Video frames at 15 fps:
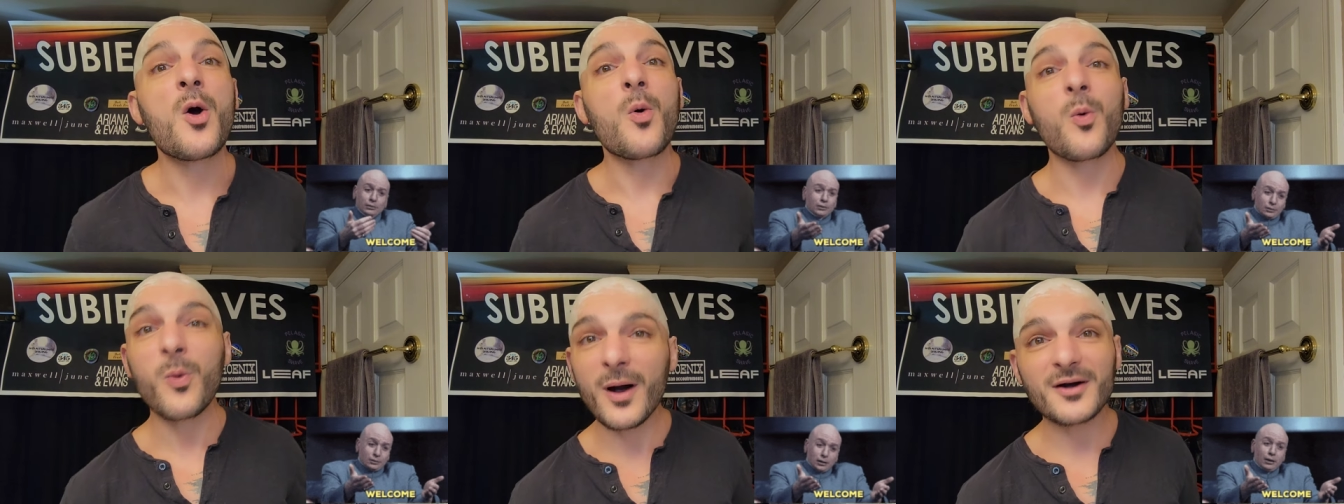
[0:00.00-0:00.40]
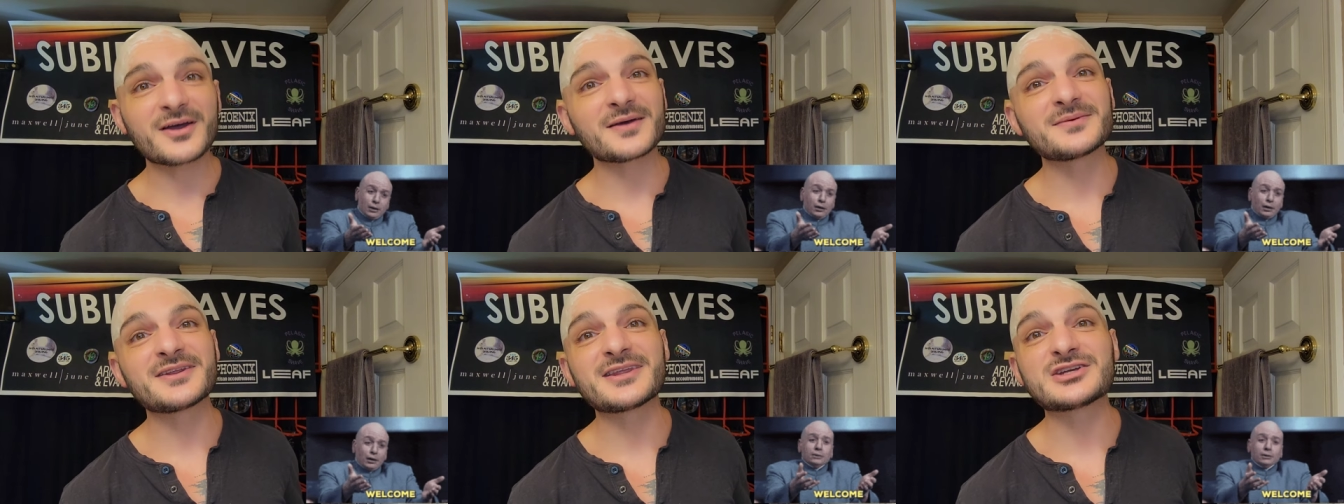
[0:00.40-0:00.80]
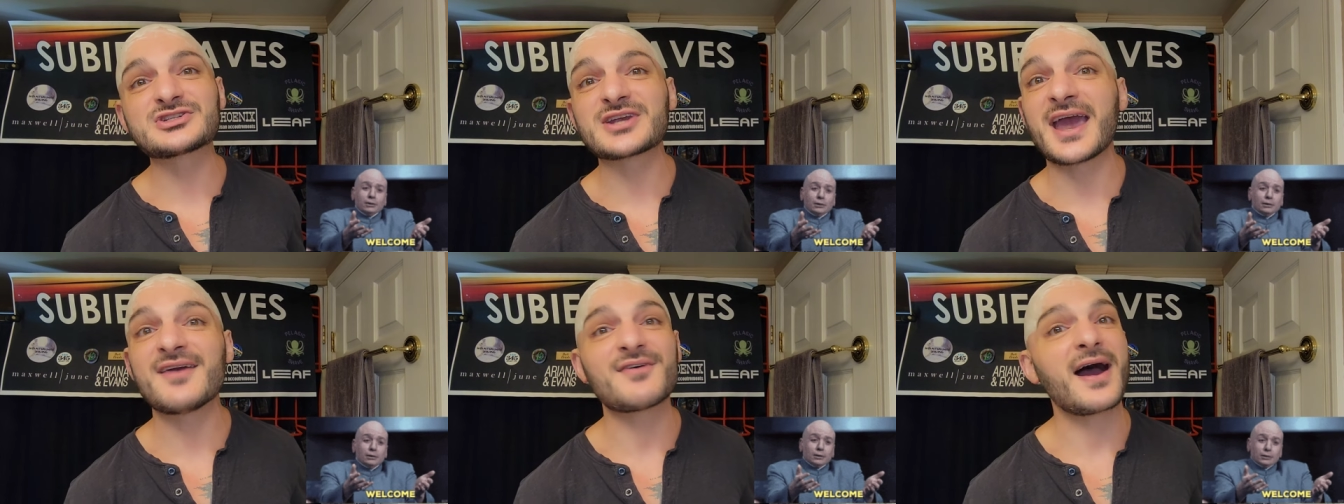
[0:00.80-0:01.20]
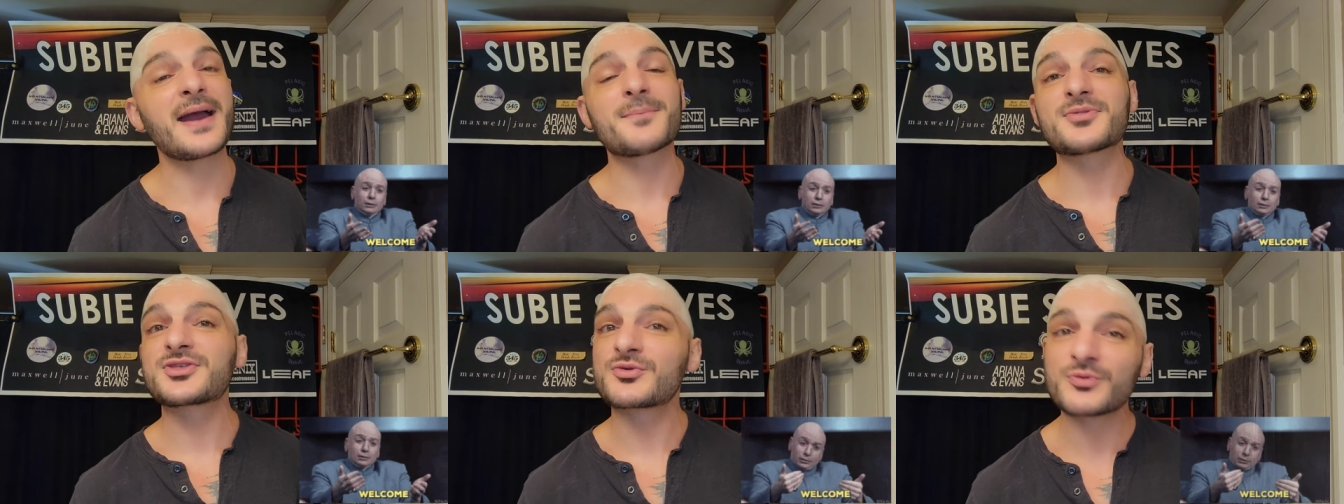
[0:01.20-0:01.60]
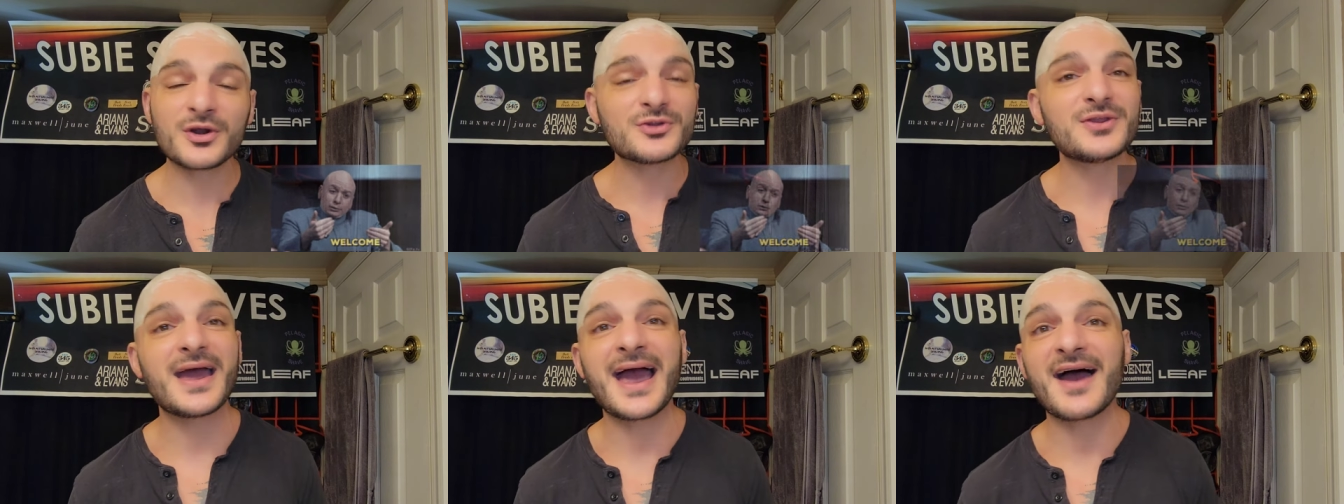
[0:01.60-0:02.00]
Welcome to The Shave. I'm
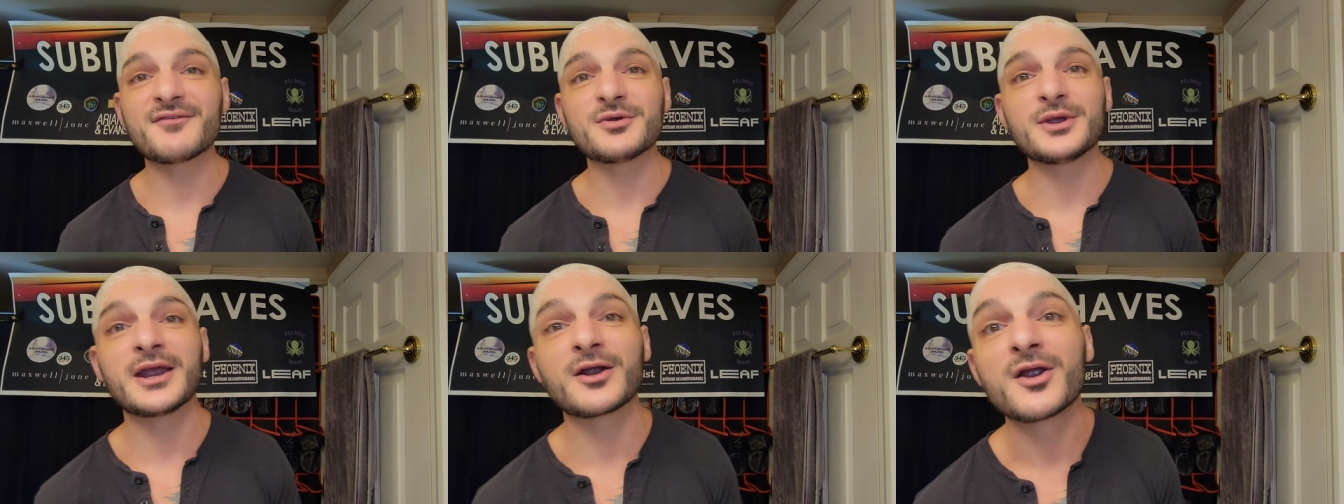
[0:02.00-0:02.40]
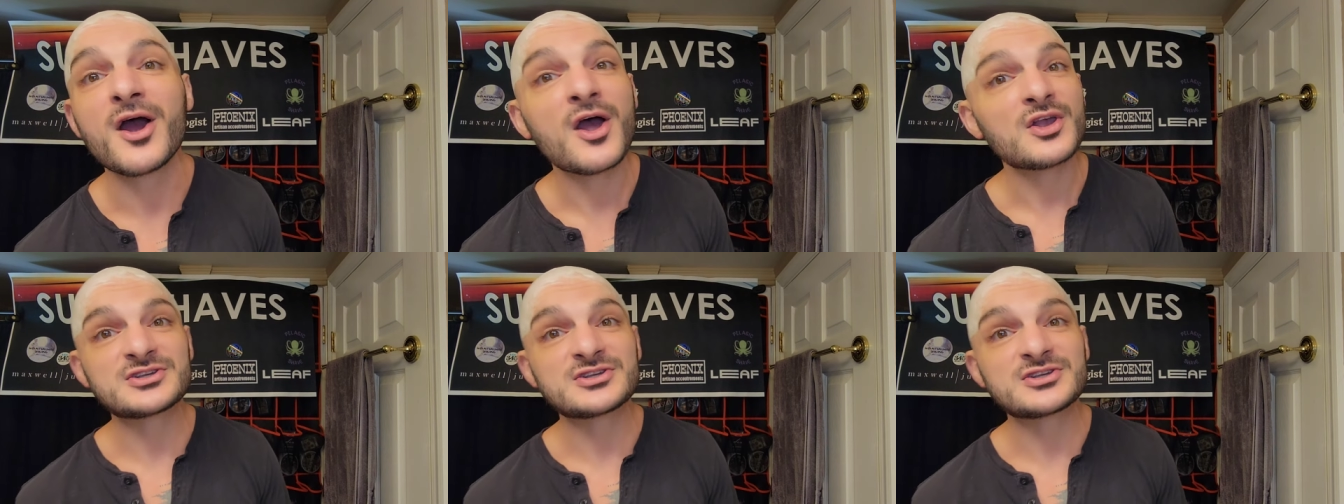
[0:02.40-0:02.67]
thrilled to have you here.